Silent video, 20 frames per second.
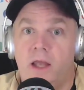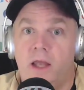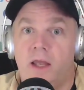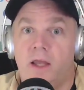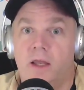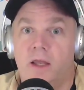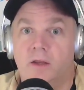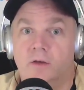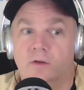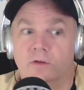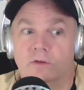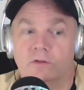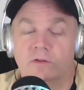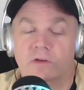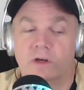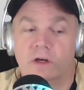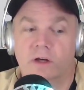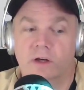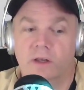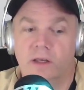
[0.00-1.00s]

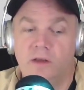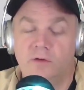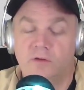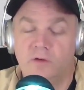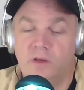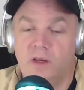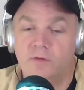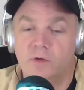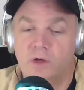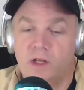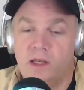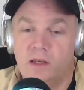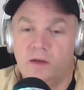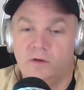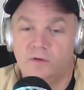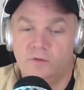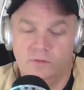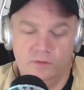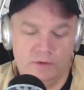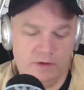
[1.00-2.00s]
is uh, he's even
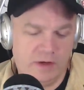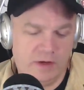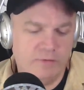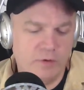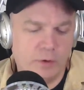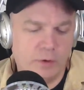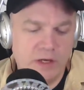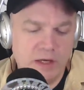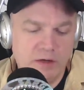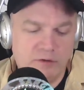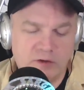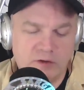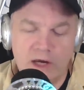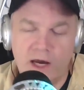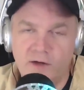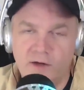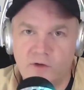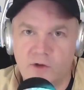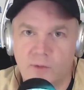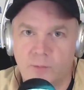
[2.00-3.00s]
he's even though he's
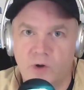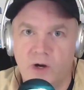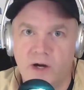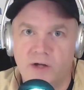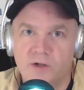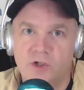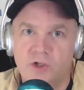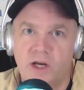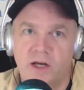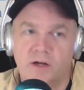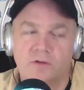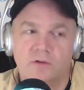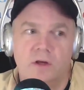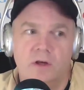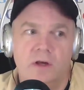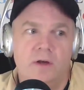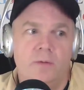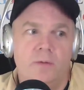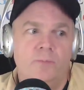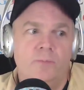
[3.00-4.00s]
tied to the project,
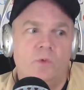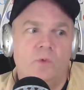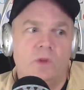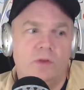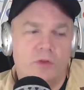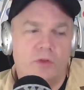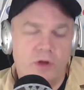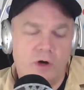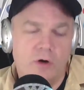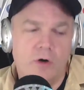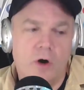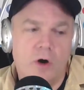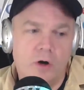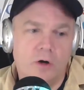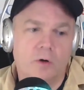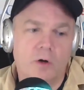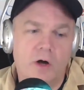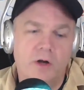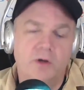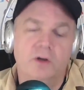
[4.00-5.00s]
there
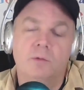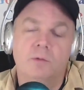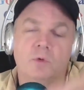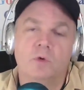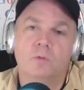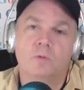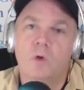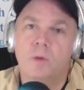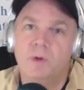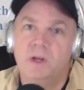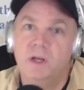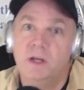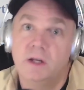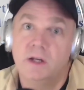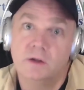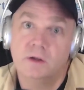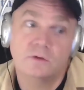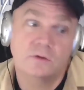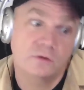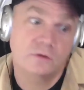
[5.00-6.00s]
are a number of women
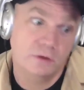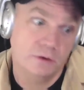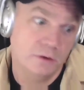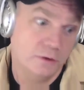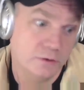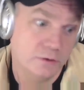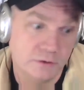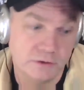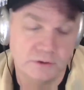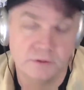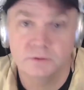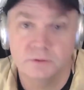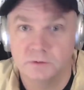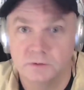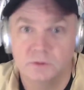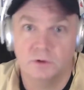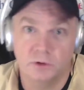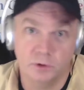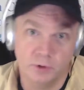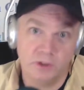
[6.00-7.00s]
in it. So, you know,
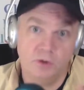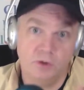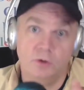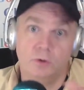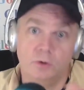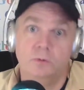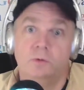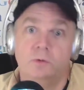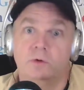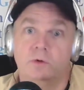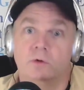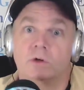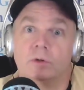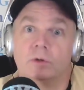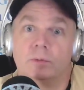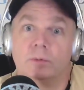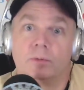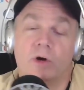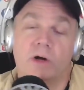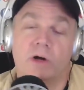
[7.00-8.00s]
including you, you're going
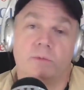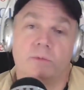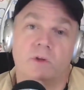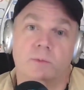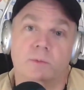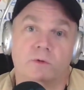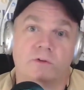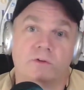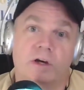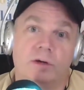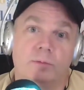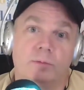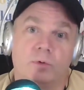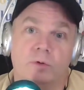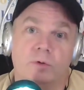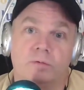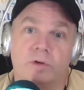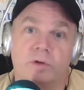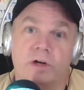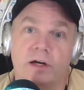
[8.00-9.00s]
to be probably the most high
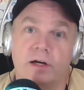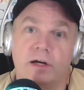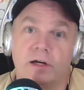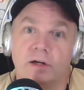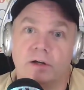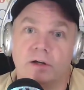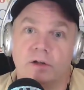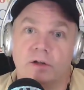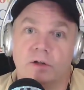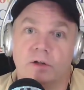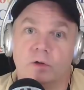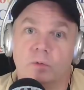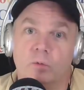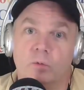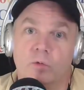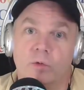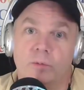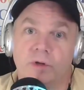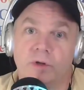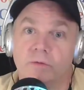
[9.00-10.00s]
profile
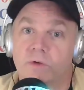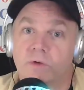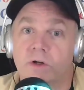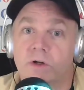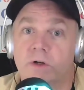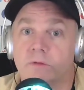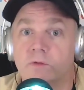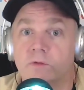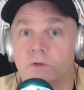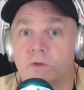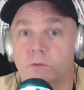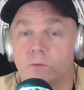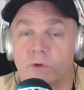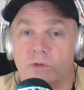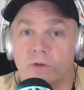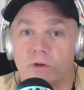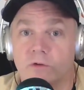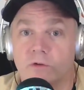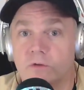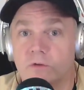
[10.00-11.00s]
woman involved
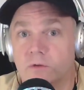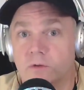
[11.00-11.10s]
with this? We